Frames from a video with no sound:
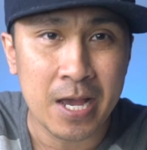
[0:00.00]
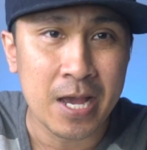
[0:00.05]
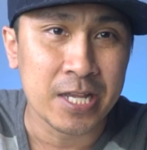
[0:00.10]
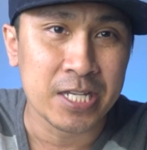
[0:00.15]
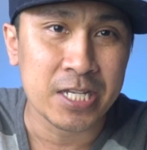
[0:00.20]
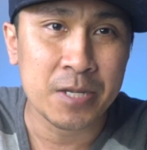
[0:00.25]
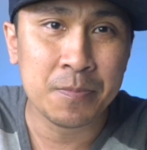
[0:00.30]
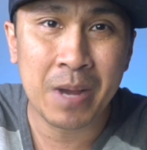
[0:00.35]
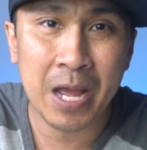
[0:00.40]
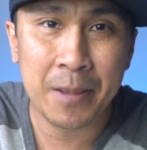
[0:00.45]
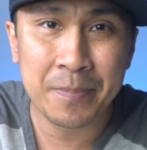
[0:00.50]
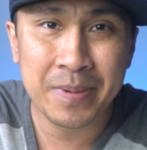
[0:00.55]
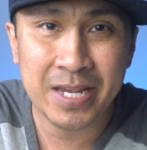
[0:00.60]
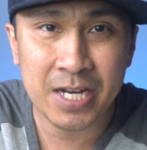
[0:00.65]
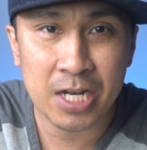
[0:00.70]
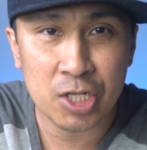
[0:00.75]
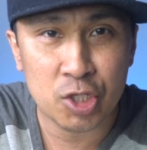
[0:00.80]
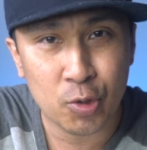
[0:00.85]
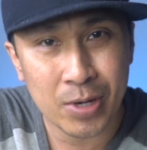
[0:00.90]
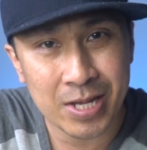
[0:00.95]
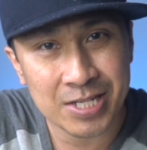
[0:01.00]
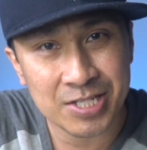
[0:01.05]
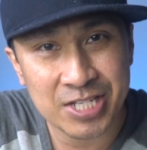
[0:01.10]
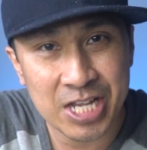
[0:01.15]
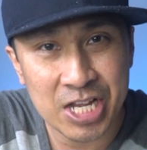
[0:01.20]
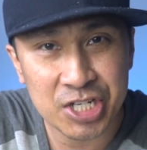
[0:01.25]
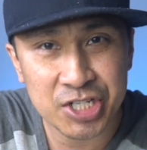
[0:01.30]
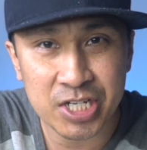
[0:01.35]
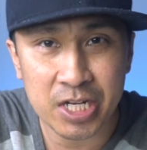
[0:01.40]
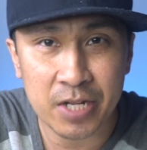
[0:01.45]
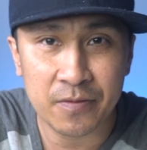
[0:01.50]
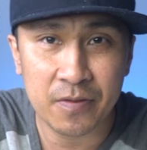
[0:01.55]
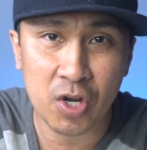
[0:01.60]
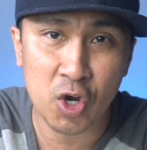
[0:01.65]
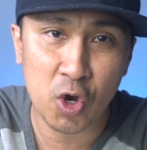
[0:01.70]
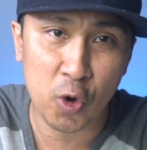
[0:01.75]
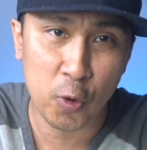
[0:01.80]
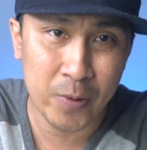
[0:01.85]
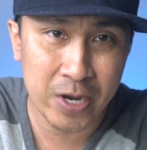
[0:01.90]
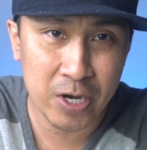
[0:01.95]
You might be in a transition of a
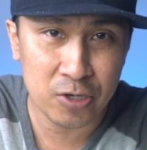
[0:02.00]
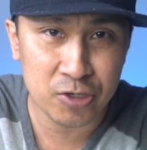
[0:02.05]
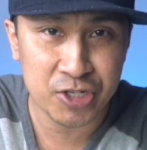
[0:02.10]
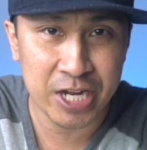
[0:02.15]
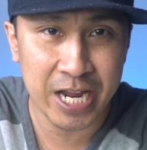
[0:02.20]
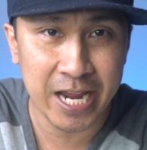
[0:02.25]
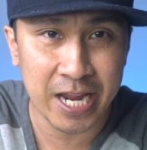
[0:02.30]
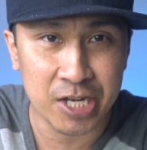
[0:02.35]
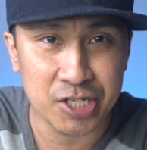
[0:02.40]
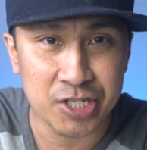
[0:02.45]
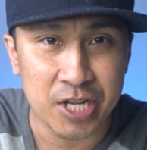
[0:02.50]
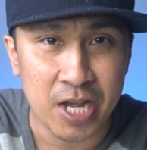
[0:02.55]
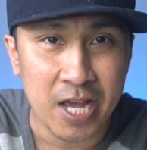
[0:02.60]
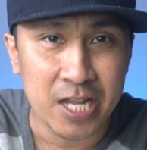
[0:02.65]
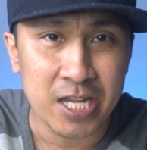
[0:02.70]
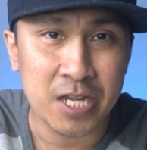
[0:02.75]
career change.